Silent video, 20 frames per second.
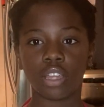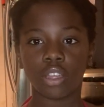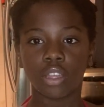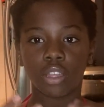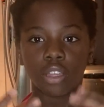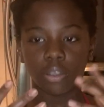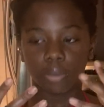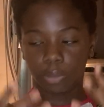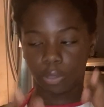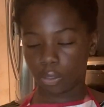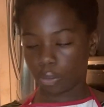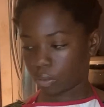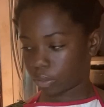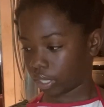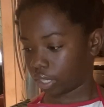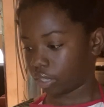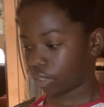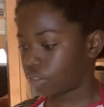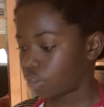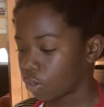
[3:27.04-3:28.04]
You
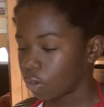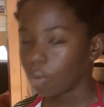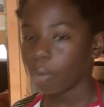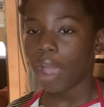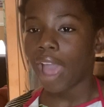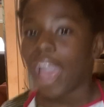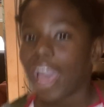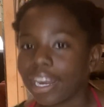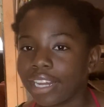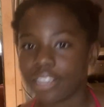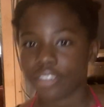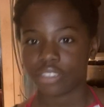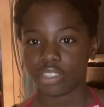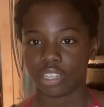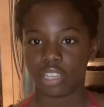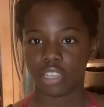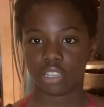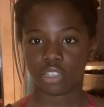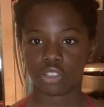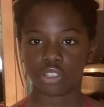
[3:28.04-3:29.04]
can do
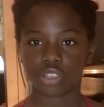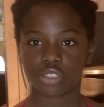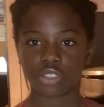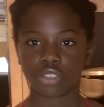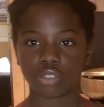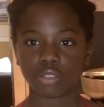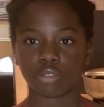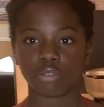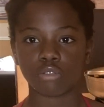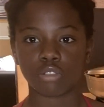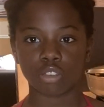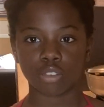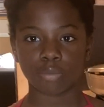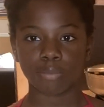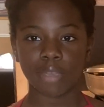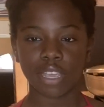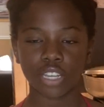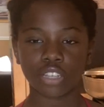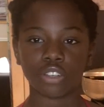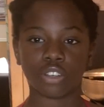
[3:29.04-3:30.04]
anything. Just make
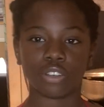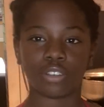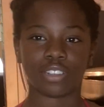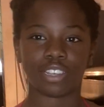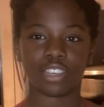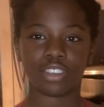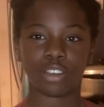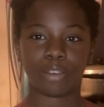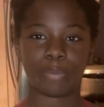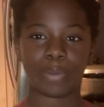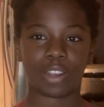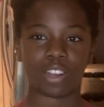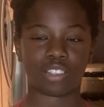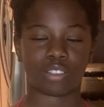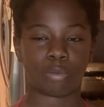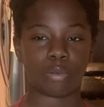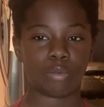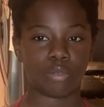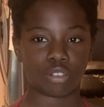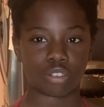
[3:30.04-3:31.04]
sure you get your parents'
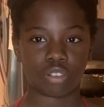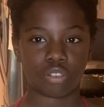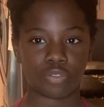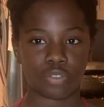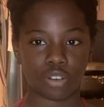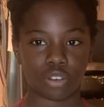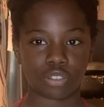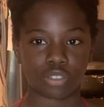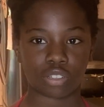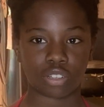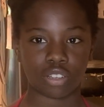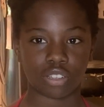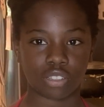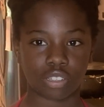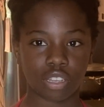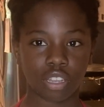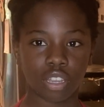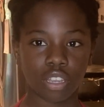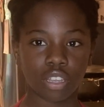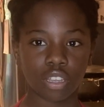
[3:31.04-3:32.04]
permission first, because
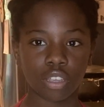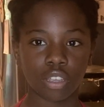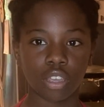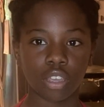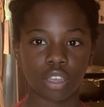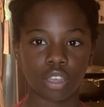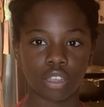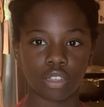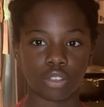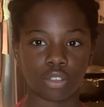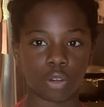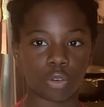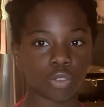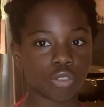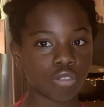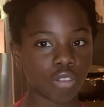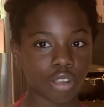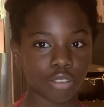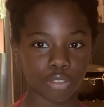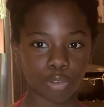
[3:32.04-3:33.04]
don't draw
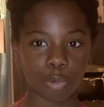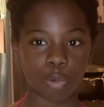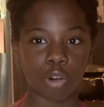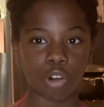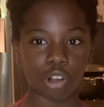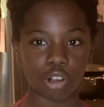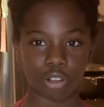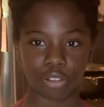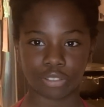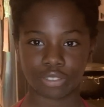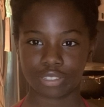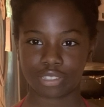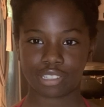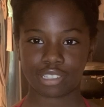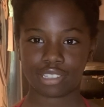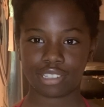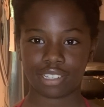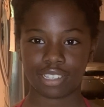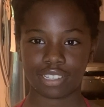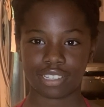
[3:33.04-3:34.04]
on the walls.
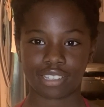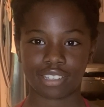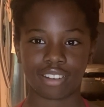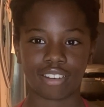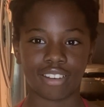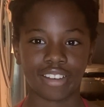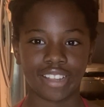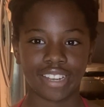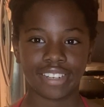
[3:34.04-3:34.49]
It's not